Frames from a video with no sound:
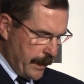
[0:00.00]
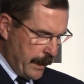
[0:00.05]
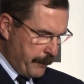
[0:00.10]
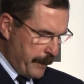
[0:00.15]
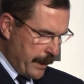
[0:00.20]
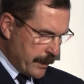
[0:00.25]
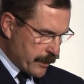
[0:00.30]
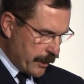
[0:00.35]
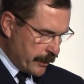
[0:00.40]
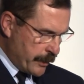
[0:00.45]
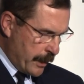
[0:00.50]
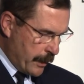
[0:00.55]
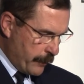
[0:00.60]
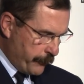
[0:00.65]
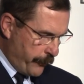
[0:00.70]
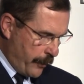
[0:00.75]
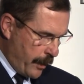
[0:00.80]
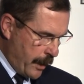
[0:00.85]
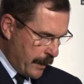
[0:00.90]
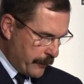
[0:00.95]
It means
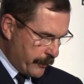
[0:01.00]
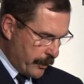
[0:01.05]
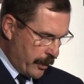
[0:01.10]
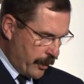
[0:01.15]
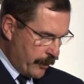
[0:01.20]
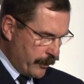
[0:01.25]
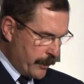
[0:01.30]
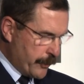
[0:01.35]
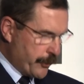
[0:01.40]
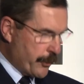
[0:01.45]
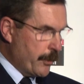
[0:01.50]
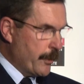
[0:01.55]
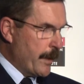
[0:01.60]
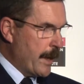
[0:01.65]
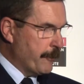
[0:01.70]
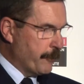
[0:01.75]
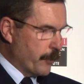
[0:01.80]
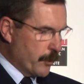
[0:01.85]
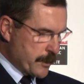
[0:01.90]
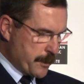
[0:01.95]
identifying that only through
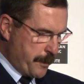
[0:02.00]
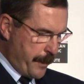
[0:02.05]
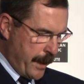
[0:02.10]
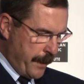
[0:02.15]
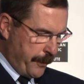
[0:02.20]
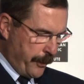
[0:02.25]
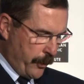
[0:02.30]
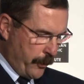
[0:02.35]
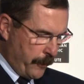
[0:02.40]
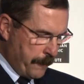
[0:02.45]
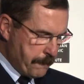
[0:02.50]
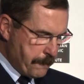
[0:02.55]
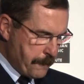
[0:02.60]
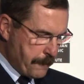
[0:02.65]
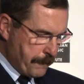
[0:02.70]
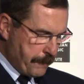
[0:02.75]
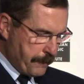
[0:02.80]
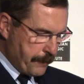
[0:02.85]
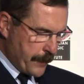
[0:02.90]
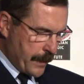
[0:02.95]
Air Force people
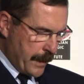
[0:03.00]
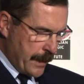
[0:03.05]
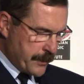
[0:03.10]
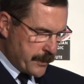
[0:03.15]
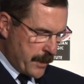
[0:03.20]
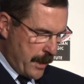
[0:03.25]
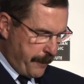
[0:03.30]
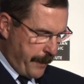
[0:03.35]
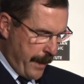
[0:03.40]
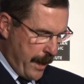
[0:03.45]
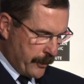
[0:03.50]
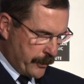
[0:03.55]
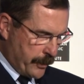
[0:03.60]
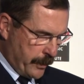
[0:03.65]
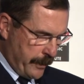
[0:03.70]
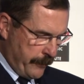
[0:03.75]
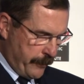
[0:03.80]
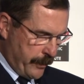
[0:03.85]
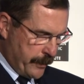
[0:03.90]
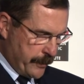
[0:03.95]
is air power
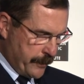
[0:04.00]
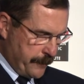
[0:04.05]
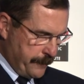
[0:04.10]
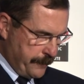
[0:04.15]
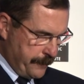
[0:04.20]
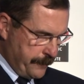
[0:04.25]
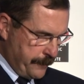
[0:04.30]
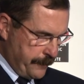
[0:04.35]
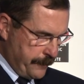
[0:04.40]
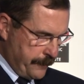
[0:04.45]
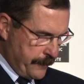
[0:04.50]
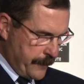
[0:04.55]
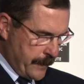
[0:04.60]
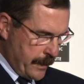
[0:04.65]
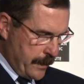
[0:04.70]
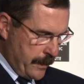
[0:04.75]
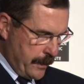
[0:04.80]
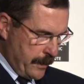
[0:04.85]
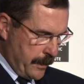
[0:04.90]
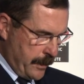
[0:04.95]
delivered.
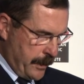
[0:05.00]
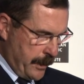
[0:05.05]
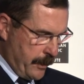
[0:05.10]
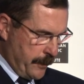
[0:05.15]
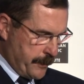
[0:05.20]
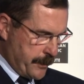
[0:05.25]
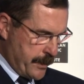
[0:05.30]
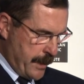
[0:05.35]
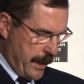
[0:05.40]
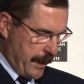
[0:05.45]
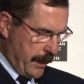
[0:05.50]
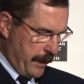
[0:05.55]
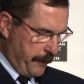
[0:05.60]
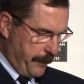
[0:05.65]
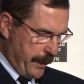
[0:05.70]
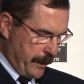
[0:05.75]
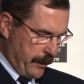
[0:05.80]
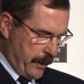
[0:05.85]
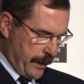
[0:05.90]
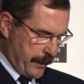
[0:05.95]
I know I'm sounding a
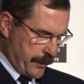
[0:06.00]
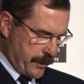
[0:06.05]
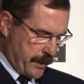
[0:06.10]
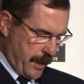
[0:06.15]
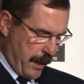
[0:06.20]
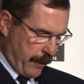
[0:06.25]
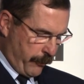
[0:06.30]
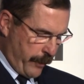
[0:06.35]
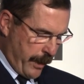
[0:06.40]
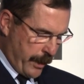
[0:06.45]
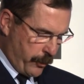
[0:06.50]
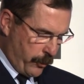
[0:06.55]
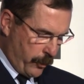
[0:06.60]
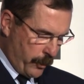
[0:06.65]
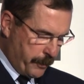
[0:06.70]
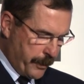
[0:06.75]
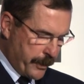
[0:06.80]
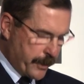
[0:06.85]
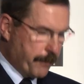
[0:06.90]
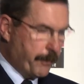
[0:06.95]
bit like a stuck
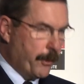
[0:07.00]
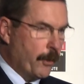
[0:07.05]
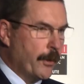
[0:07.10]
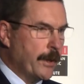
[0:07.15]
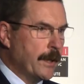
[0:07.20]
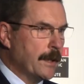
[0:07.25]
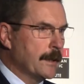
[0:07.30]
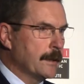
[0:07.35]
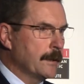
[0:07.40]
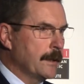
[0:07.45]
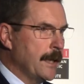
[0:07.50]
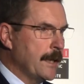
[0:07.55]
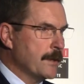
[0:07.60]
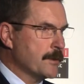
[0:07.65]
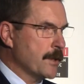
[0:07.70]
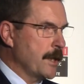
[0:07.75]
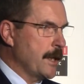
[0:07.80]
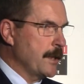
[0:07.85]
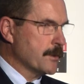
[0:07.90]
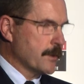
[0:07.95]
record, but the point
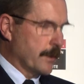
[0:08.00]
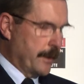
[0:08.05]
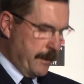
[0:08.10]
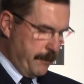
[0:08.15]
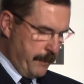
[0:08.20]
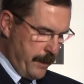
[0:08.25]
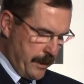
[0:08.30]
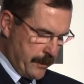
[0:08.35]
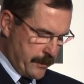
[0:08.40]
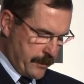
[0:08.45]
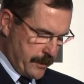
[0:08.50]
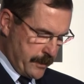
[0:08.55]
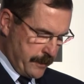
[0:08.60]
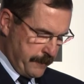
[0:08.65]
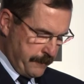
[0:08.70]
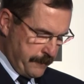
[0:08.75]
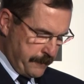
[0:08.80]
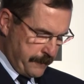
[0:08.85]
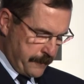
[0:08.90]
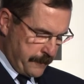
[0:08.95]
is easily missed.
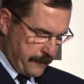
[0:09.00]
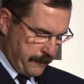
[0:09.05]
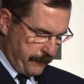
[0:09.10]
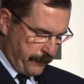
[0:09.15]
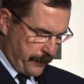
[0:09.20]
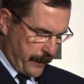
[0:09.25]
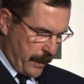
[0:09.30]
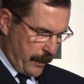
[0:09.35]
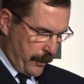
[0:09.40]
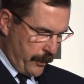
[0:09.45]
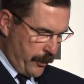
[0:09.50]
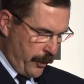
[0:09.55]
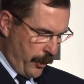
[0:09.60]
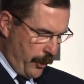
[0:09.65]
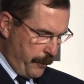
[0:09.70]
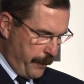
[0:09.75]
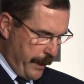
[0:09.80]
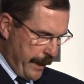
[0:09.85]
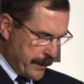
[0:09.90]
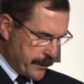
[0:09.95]

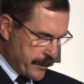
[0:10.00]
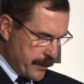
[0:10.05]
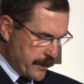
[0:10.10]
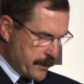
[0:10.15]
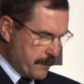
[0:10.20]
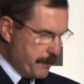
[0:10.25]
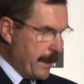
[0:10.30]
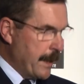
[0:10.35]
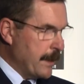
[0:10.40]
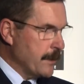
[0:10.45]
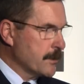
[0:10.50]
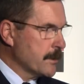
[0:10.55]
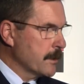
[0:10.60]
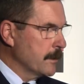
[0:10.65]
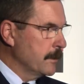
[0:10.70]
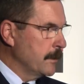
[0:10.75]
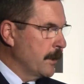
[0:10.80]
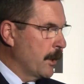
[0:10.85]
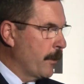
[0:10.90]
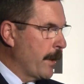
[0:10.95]
No bases means
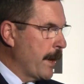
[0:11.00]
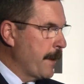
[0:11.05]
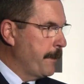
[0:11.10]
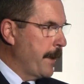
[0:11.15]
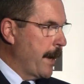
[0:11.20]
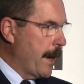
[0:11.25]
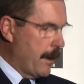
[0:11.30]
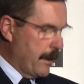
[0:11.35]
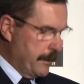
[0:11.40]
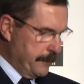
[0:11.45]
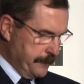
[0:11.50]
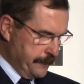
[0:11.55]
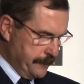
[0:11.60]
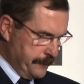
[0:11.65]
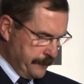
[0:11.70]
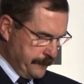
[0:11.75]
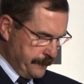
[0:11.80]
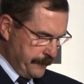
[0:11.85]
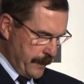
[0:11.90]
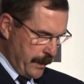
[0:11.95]
no air power.
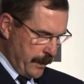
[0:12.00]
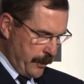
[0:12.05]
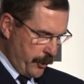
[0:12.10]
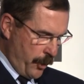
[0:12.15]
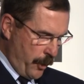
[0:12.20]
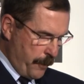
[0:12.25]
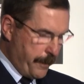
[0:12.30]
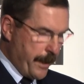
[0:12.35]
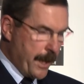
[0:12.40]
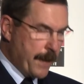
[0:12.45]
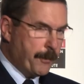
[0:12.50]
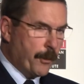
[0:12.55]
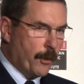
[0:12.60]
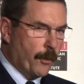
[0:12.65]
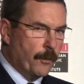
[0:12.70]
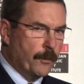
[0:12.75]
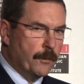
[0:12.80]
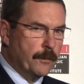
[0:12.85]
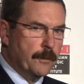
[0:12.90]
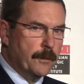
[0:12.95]
No
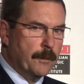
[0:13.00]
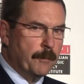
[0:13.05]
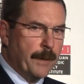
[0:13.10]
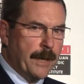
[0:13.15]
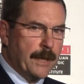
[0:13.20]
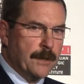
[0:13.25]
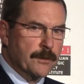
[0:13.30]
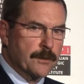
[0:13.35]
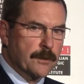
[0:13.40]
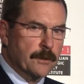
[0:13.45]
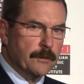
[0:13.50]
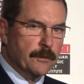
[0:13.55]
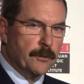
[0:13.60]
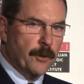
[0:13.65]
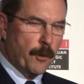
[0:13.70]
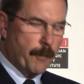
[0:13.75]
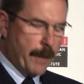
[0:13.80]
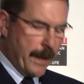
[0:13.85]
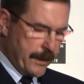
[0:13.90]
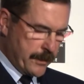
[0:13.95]
people means
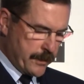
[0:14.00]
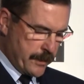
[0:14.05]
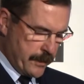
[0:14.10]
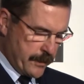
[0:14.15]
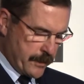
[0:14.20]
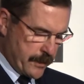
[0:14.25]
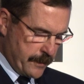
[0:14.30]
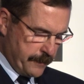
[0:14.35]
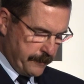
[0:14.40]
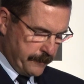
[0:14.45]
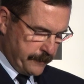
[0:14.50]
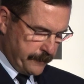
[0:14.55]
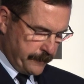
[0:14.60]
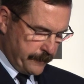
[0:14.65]
no bases.